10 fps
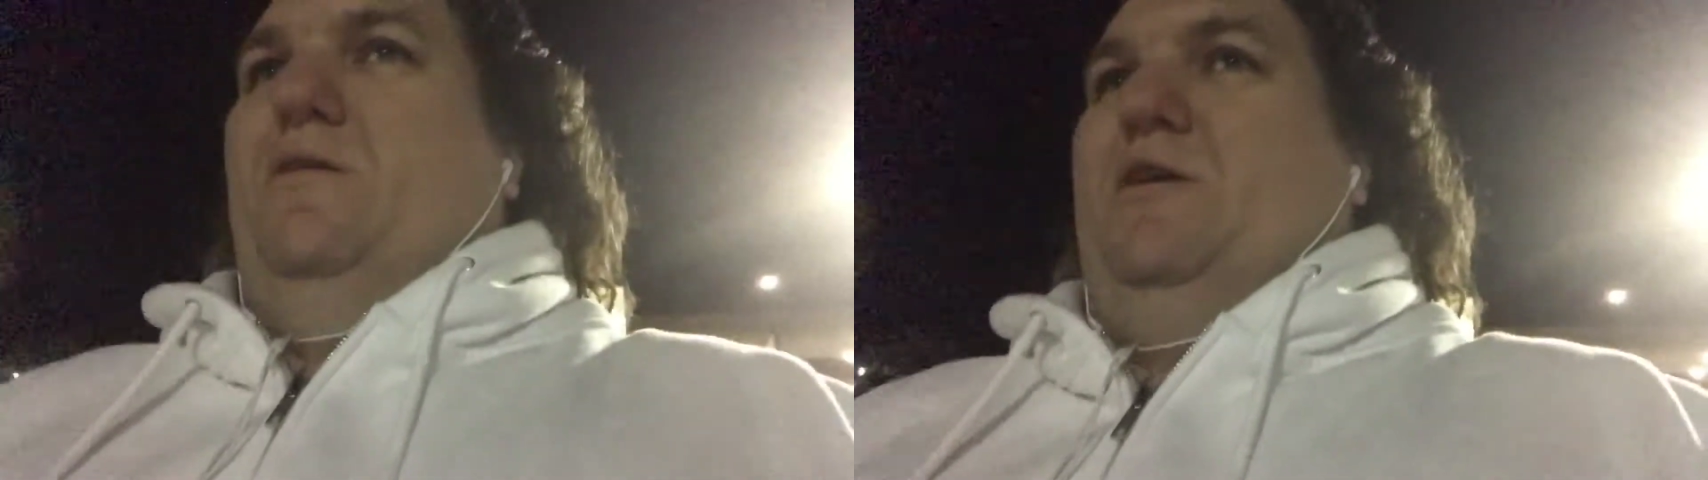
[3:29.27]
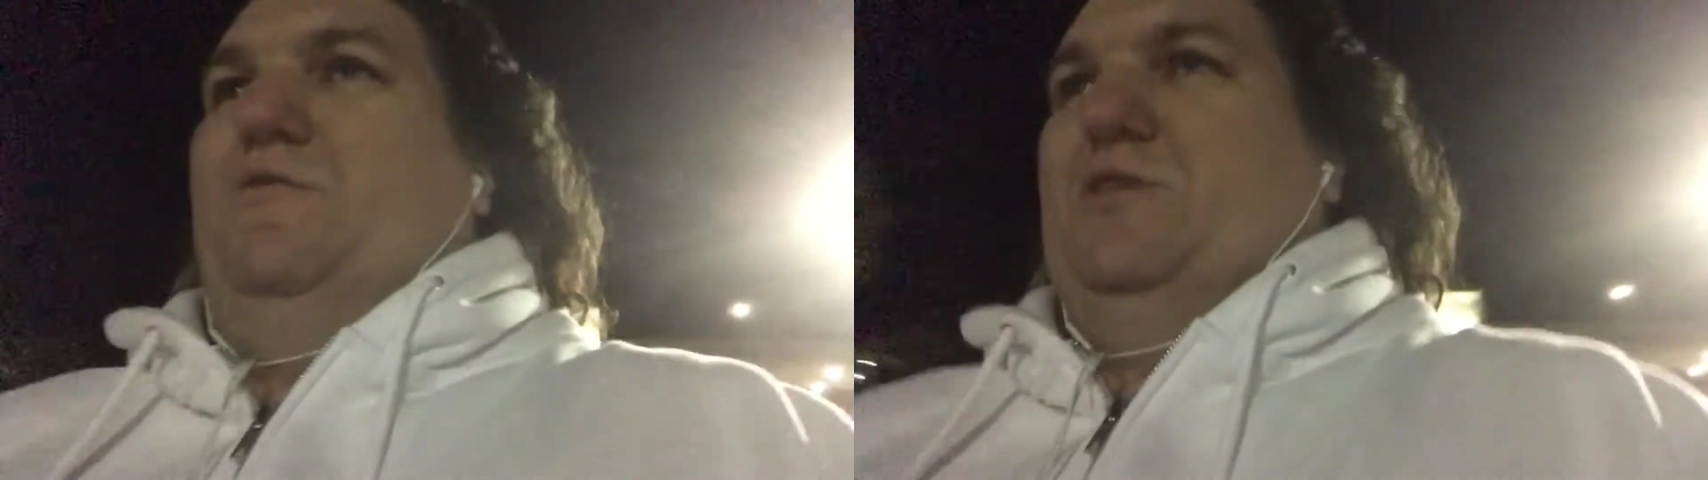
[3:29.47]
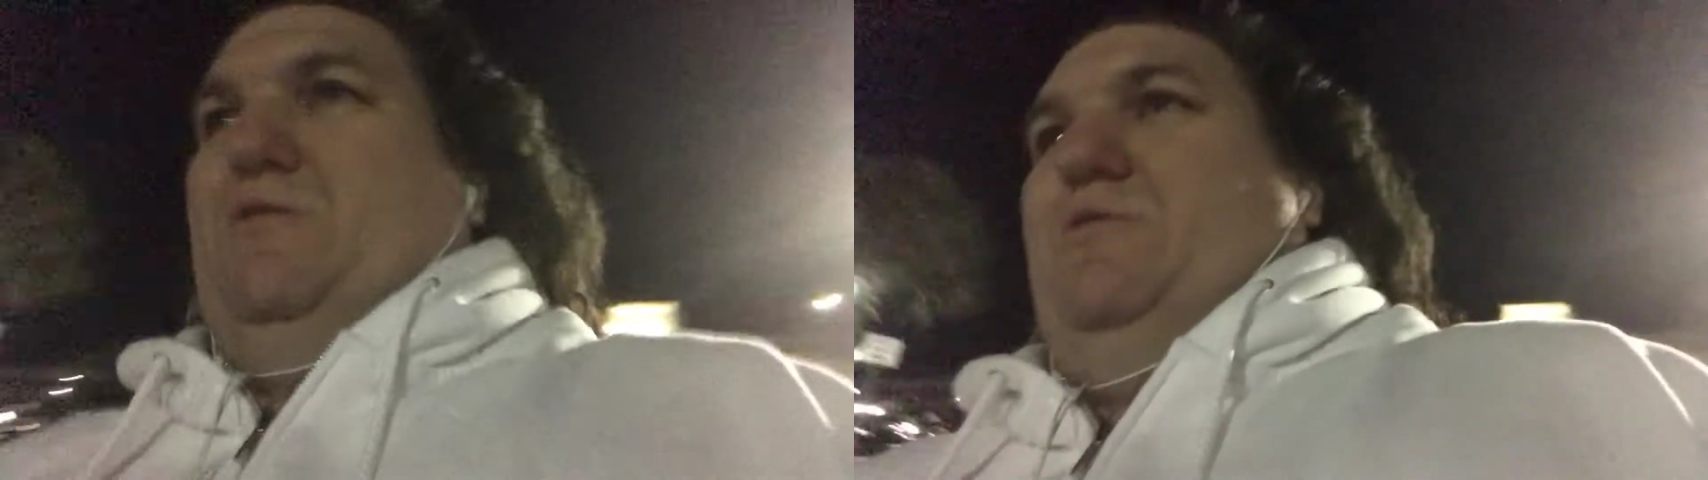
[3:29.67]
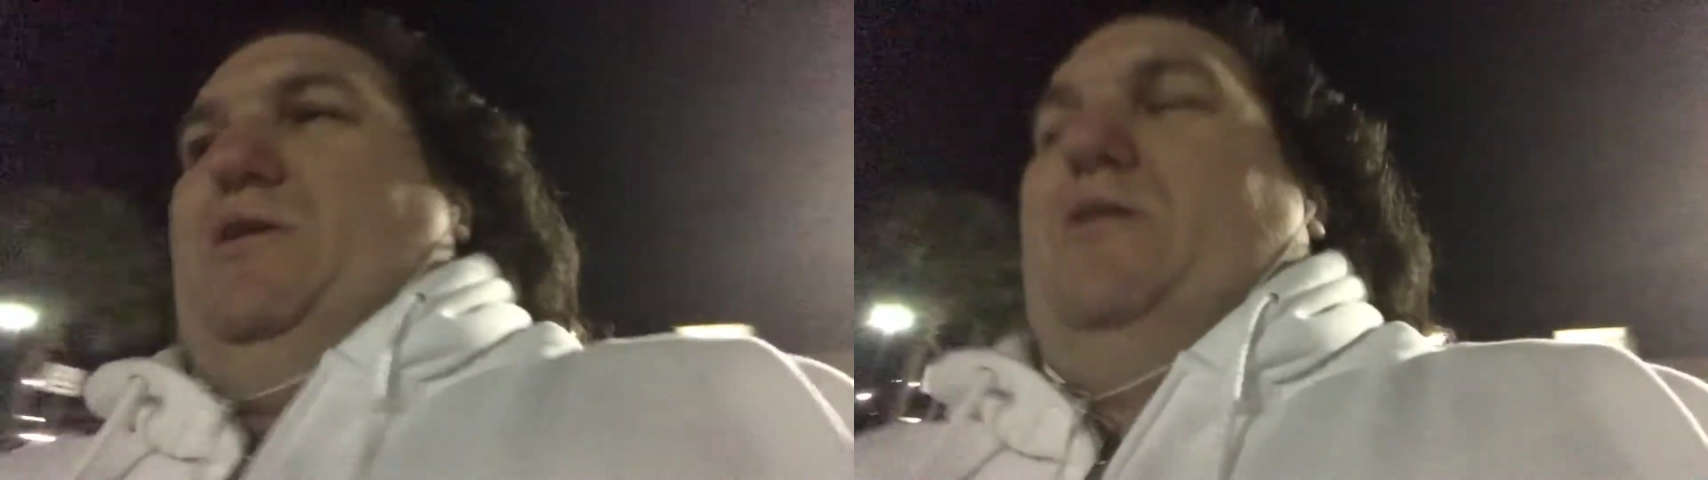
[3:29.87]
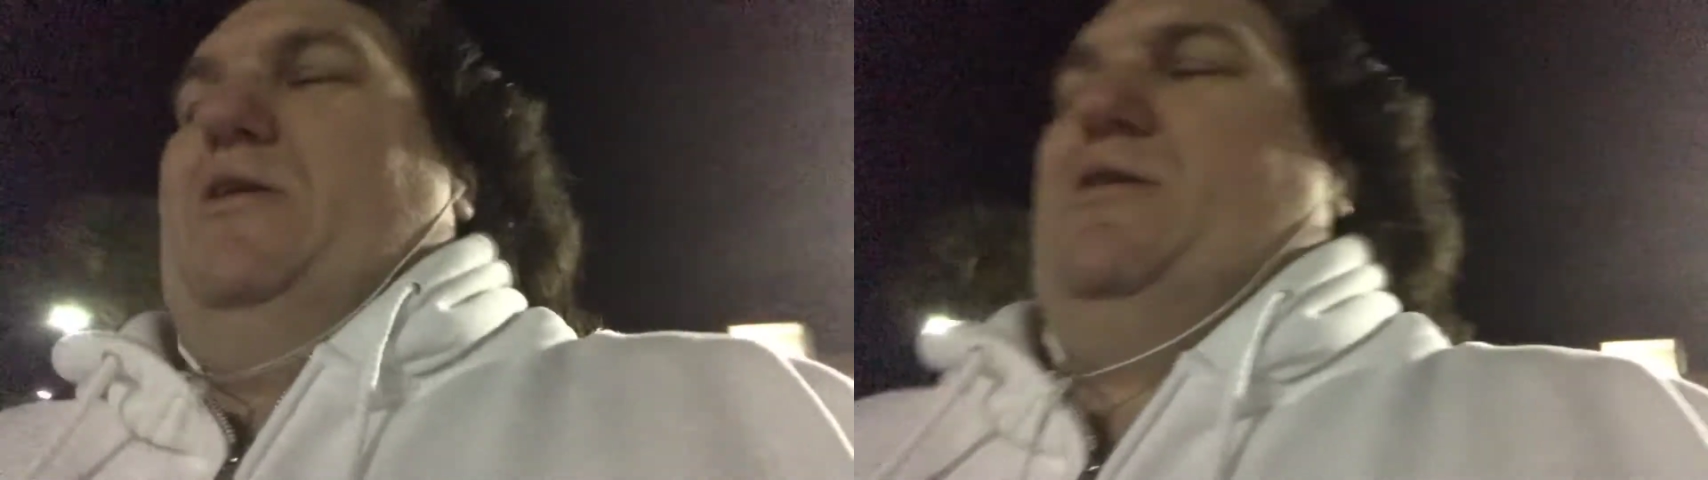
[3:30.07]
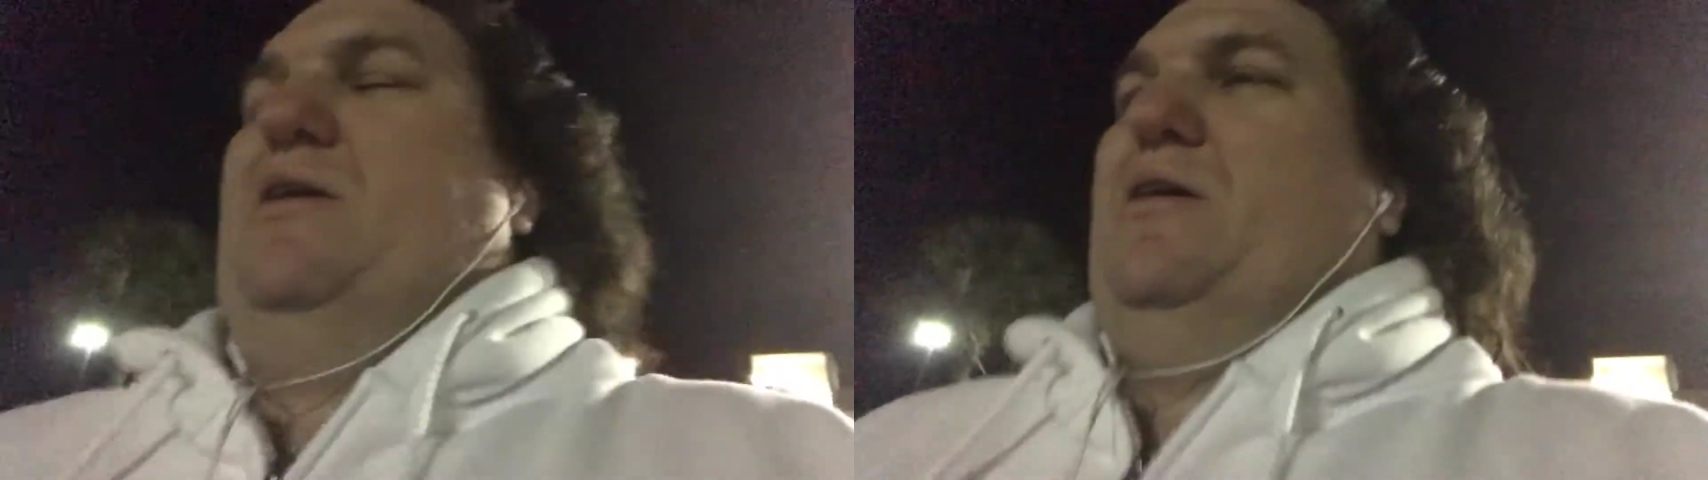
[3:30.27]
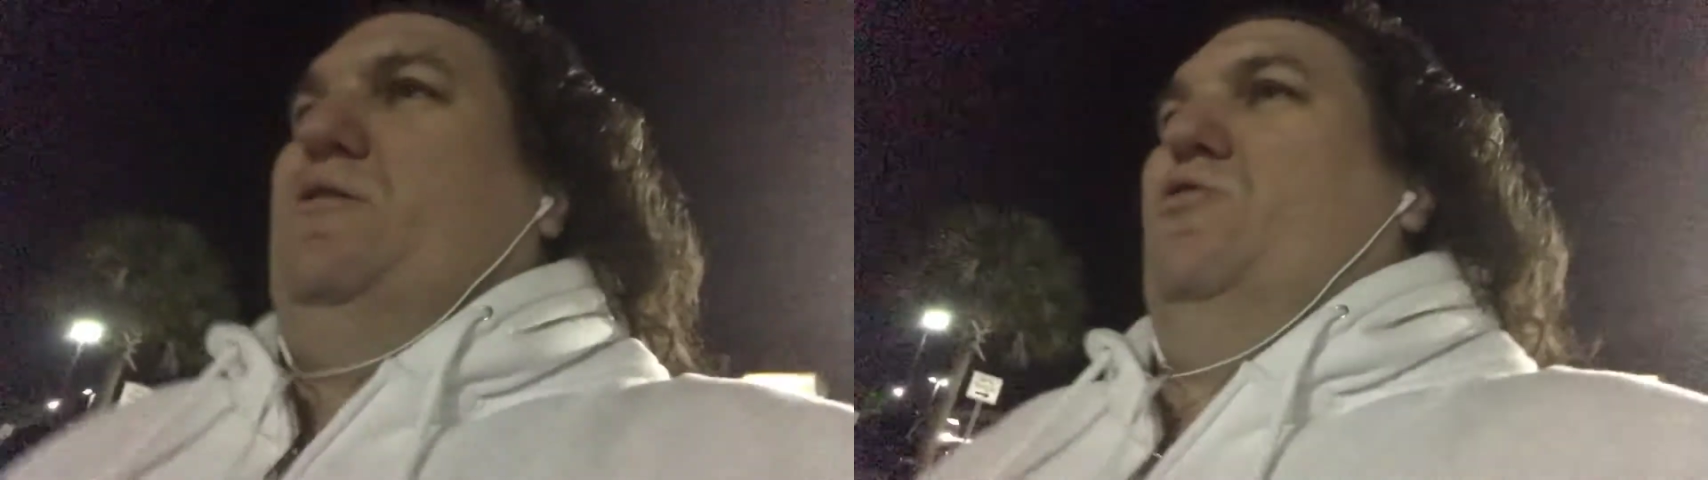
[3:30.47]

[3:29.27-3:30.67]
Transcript: gifts that they,